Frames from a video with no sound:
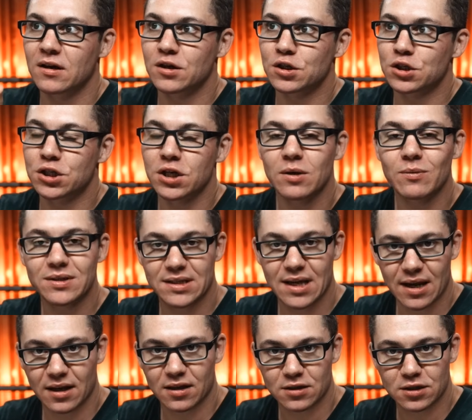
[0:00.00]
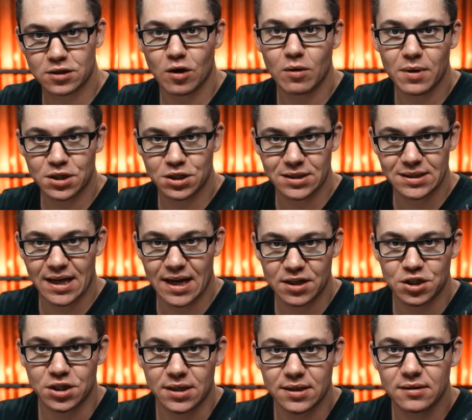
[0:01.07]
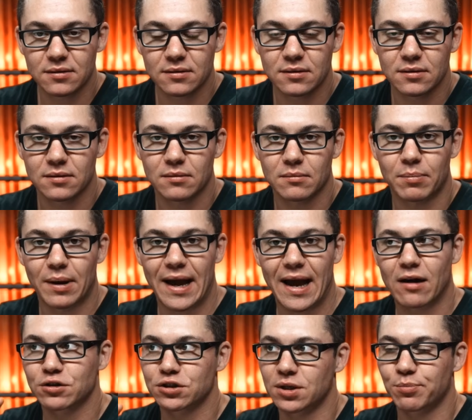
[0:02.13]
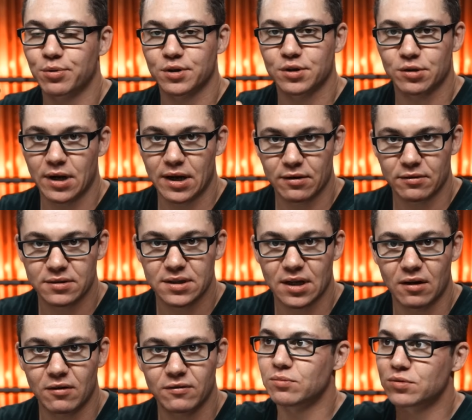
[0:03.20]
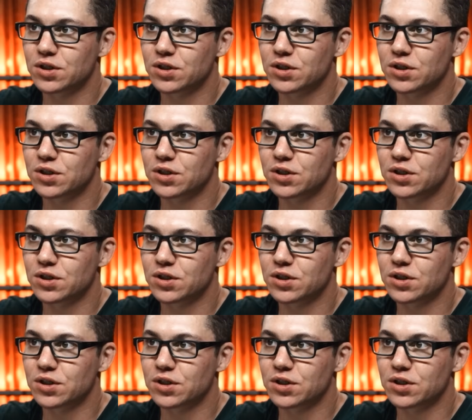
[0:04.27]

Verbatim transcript: she was getting so much attention by how she portrayed herself.